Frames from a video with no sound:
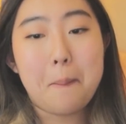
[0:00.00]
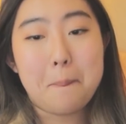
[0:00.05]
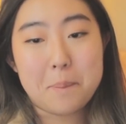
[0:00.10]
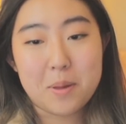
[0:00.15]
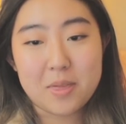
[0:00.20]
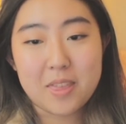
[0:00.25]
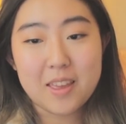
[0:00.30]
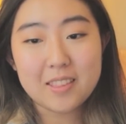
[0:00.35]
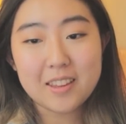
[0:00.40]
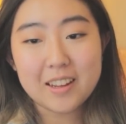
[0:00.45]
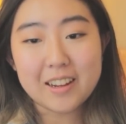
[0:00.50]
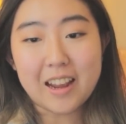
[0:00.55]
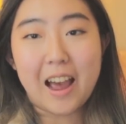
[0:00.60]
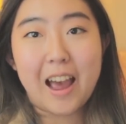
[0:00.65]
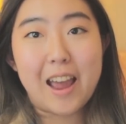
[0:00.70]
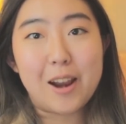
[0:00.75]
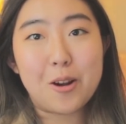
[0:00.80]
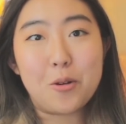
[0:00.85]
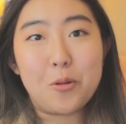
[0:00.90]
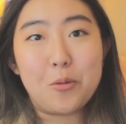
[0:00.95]
But then like
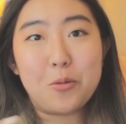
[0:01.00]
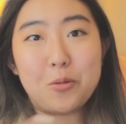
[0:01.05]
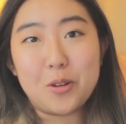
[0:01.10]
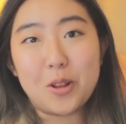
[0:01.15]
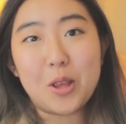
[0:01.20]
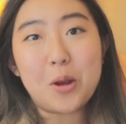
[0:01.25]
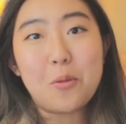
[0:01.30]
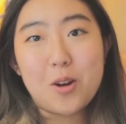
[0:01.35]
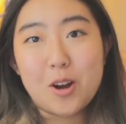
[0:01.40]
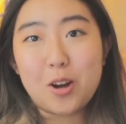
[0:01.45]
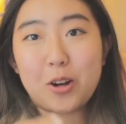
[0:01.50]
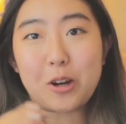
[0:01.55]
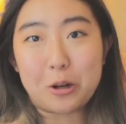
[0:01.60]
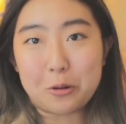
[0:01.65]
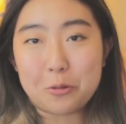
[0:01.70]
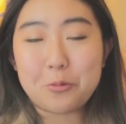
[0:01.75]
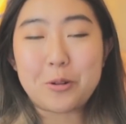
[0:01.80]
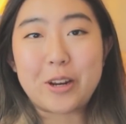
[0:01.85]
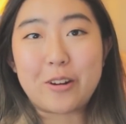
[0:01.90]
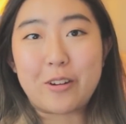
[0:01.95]
I don't really want a
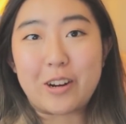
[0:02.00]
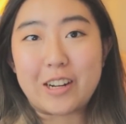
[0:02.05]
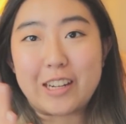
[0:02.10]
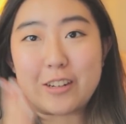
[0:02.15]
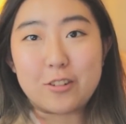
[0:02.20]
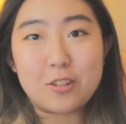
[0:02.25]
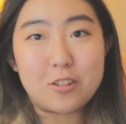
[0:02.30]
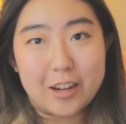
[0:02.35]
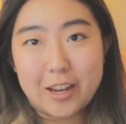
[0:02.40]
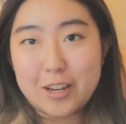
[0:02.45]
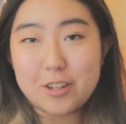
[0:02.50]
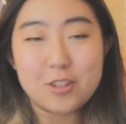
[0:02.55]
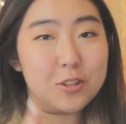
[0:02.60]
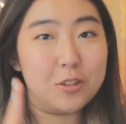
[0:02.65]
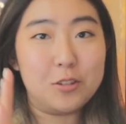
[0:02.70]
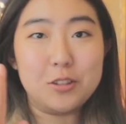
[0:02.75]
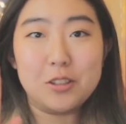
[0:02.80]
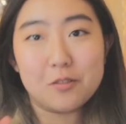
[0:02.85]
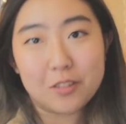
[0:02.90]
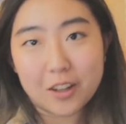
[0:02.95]
career in
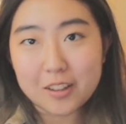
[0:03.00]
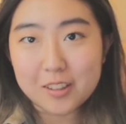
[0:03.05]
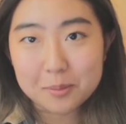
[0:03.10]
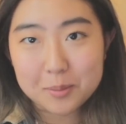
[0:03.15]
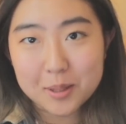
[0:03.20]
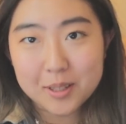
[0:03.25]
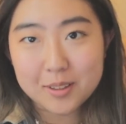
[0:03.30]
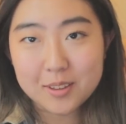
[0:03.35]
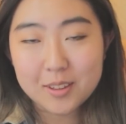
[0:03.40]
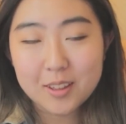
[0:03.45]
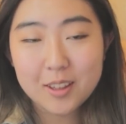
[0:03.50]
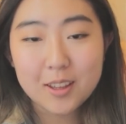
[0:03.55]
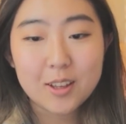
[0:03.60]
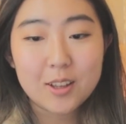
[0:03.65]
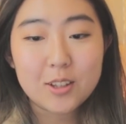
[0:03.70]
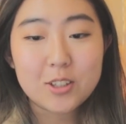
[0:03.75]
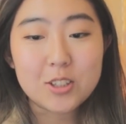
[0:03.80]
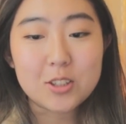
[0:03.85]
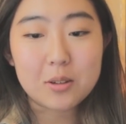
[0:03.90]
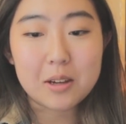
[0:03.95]
international development,
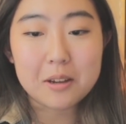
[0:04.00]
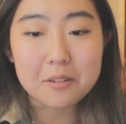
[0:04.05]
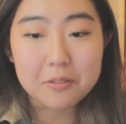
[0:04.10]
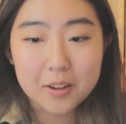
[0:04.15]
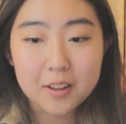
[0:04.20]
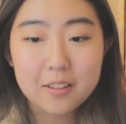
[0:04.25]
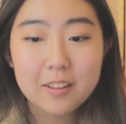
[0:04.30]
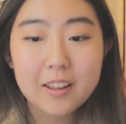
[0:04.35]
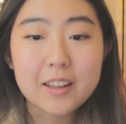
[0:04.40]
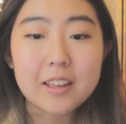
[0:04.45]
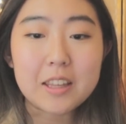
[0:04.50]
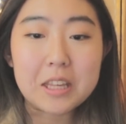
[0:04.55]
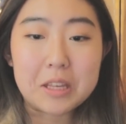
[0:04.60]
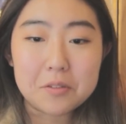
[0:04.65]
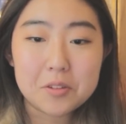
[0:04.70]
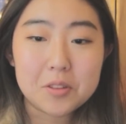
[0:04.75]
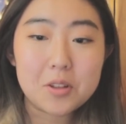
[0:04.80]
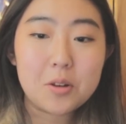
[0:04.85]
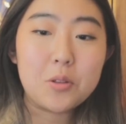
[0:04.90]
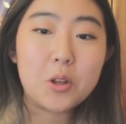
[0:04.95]
so I feel like
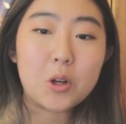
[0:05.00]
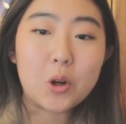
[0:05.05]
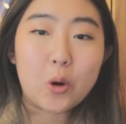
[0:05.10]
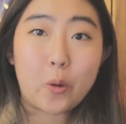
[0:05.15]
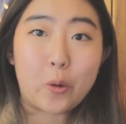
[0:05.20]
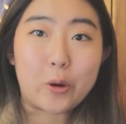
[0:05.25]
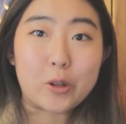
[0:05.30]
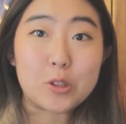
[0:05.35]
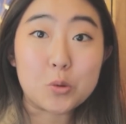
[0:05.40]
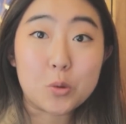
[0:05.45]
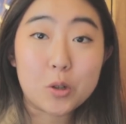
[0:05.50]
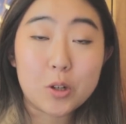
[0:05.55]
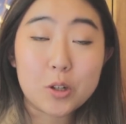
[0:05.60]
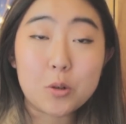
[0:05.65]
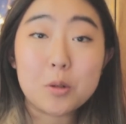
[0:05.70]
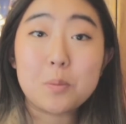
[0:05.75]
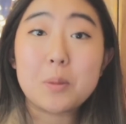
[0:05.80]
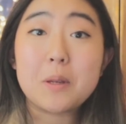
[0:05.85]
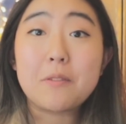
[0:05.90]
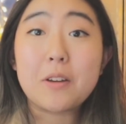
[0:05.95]
even though the coursework
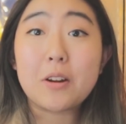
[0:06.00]
would be